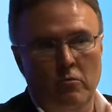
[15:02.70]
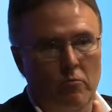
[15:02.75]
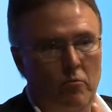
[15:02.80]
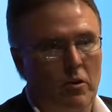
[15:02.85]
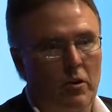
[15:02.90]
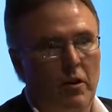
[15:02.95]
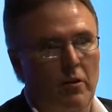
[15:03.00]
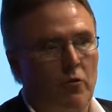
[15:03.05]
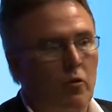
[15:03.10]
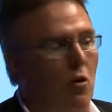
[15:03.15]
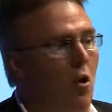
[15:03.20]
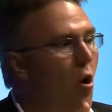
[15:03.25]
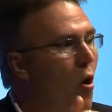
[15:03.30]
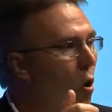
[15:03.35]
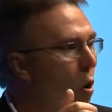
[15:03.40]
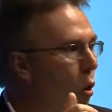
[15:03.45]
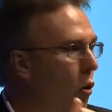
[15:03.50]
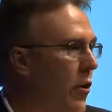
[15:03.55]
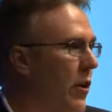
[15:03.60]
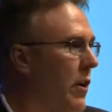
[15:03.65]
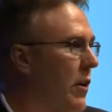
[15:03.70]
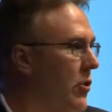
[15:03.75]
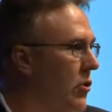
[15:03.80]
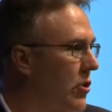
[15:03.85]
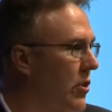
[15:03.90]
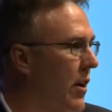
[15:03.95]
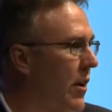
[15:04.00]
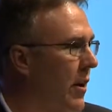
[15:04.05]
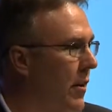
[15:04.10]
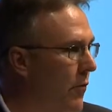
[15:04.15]
or whatever, or you can
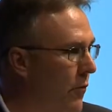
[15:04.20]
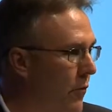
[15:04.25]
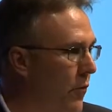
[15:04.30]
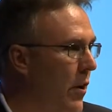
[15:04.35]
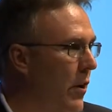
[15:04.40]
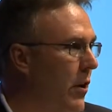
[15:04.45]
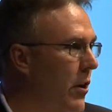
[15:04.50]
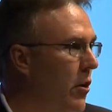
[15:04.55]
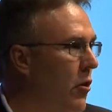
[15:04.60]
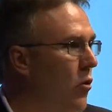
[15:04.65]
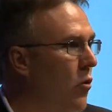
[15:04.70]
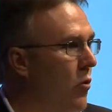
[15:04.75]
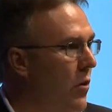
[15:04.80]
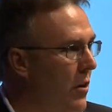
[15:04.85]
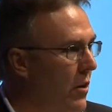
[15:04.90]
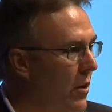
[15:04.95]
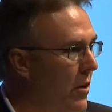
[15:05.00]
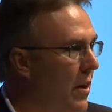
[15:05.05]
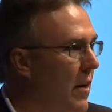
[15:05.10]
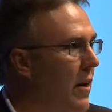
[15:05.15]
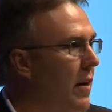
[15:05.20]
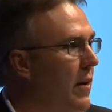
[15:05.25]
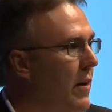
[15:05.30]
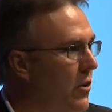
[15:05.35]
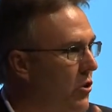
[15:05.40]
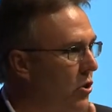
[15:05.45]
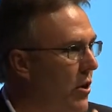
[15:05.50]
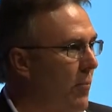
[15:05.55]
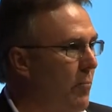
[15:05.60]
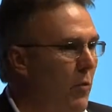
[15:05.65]
say video and
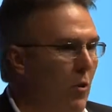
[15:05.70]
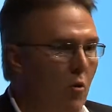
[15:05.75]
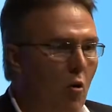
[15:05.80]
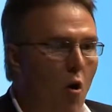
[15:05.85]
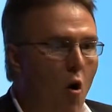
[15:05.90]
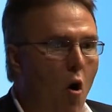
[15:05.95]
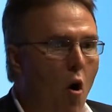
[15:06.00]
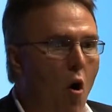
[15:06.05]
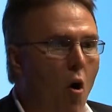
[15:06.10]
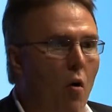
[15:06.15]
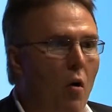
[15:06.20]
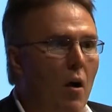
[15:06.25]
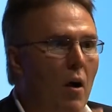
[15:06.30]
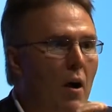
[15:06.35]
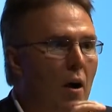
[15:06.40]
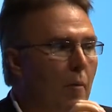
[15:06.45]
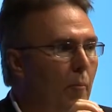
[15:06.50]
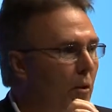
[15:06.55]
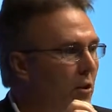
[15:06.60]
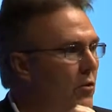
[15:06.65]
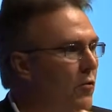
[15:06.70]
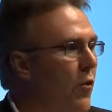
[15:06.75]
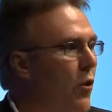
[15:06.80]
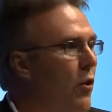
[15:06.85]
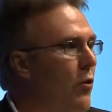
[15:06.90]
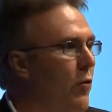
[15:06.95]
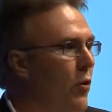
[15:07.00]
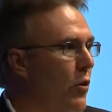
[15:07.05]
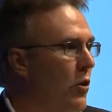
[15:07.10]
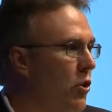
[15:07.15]
accept the call, but it's
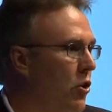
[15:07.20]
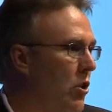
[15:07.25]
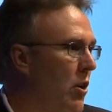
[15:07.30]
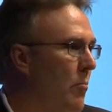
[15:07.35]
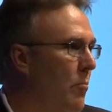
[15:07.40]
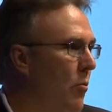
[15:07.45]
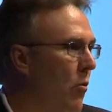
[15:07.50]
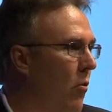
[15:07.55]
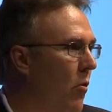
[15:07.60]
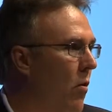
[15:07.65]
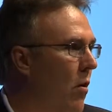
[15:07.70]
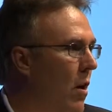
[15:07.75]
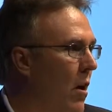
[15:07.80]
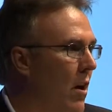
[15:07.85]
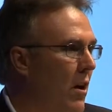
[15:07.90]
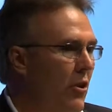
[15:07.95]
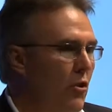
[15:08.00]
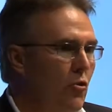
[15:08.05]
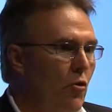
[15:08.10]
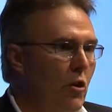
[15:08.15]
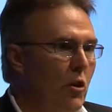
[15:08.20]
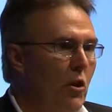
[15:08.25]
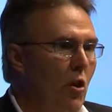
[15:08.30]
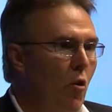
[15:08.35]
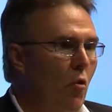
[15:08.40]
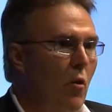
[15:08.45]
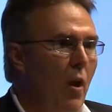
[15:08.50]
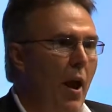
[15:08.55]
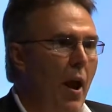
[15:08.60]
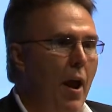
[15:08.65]
very, very simple, so you
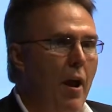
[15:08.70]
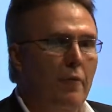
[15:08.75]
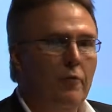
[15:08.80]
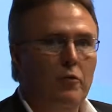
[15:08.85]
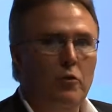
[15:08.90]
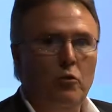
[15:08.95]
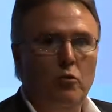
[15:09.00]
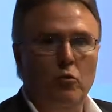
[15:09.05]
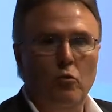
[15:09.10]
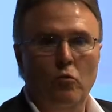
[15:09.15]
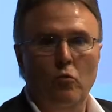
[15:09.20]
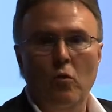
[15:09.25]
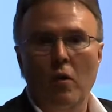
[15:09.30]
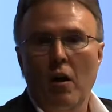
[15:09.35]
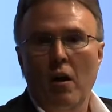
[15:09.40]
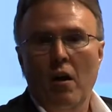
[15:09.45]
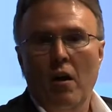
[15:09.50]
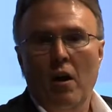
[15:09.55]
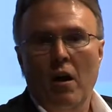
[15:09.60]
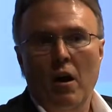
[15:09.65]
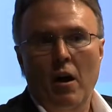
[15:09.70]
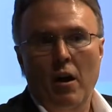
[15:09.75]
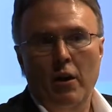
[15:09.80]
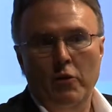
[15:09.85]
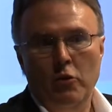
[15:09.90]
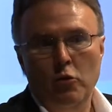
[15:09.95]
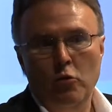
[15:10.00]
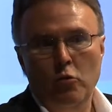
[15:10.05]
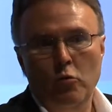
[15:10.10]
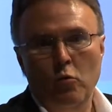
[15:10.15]
don't have to
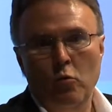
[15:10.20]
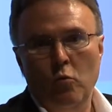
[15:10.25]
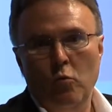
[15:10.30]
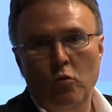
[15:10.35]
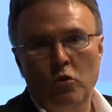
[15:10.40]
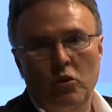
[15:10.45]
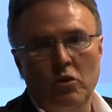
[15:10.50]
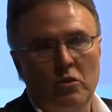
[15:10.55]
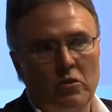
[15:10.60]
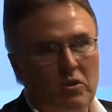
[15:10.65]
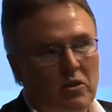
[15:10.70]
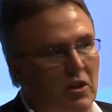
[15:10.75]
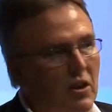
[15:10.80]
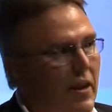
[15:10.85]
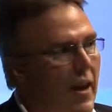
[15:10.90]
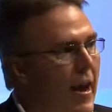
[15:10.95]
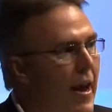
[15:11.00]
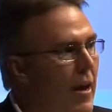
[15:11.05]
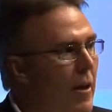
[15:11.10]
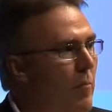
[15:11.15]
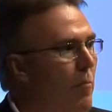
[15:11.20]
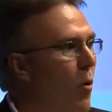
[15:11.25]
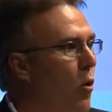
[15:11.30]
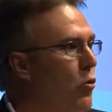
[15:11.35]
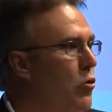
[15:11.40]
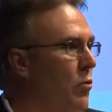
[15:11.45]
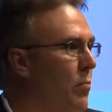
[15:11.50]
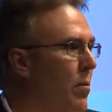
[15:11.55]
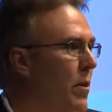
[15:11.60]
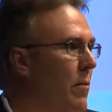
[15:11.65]
do, which is today,
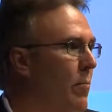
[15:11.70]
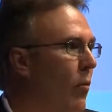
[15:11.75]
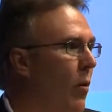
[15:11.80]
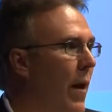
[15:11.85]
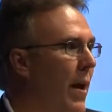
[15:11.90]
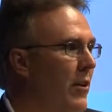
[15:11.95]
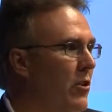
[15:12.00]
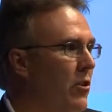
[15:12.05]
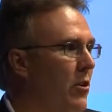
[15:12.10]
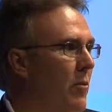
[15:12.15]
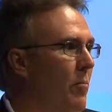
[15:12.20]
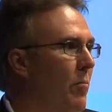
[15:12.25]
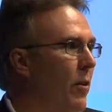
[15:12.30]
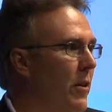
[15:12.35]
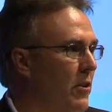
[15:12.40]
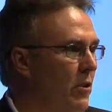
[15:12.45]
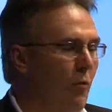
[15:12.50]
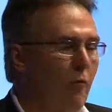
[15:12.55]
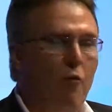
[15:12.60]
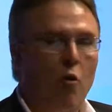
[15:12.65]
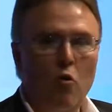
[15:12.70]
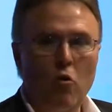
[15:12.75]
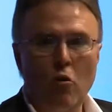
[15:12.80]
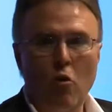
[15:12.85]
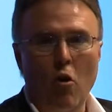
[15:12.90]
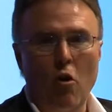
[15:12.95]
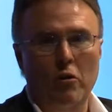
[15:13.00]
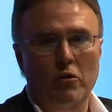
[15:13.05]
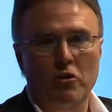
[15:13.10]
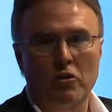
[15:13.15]
most people actually place a phone
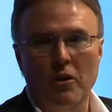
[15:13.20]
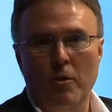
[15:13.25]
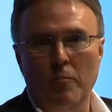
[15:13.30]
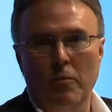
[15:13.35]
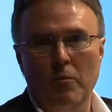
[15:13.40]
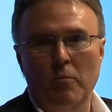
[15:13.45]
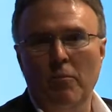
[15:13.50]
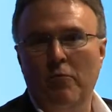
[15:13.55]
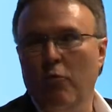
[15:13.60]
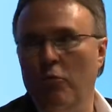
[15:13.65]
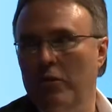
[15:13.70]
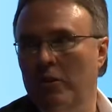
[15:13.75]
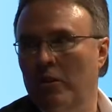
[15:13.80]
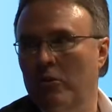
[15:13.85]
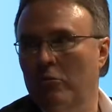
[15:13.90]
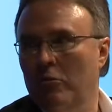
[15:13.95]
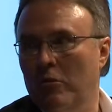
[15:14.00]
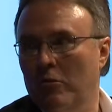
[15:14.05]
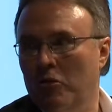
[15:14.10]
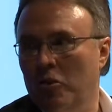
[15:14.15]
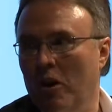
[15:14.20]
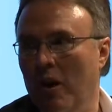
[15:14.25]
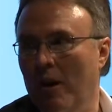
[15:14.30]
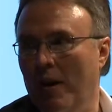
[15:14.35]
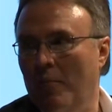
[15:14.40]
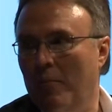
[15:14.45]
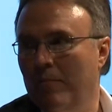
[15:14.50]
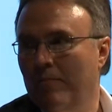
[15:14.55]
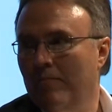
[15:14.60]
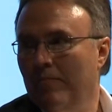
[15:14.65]
call to somebody before they do their
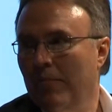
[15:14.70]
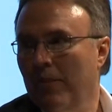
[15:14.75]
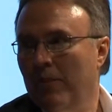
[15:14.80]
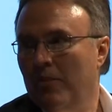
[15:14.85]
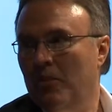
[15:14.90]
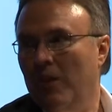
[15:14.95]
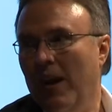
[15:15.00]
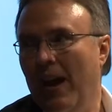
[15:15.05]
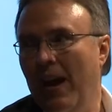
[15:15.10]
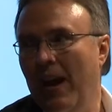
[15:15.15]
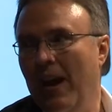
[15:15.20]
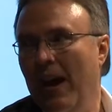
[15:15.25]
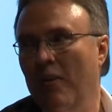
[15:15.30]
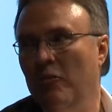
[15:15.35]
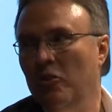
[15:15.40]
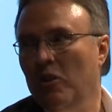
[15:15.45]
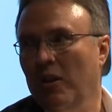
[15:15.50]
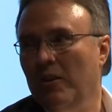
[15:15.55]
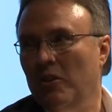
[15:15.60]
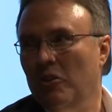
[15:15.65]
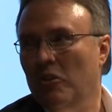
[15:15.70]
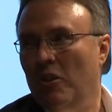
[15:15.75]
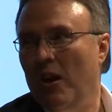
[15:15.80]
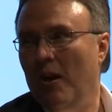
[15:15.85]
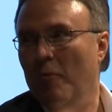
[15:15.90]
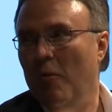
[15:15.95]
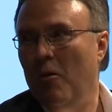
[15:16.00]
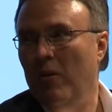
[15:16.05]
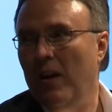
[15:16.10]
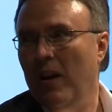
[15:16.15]
Skype. Say, hey, how would you like to
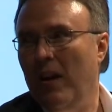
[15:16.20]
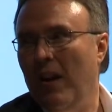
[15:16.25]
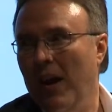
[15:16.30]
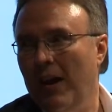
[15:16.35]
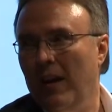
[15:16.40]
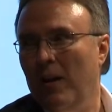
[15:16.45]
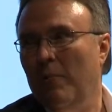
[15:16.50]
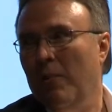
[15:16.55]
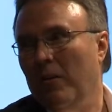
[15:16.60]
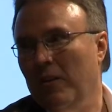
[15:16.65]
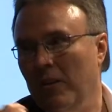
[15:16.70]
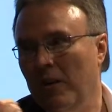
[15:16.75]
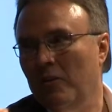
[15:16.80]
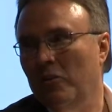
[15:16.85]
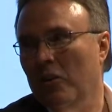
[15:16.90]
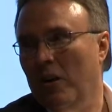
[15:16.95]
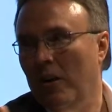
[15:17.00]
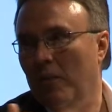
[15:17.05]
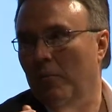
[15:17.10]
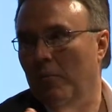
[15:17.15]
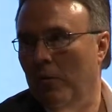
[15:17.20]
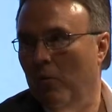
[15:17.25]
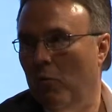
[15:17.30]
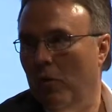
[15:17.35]
Skype? Okay, hang up, I'll get on Skype, and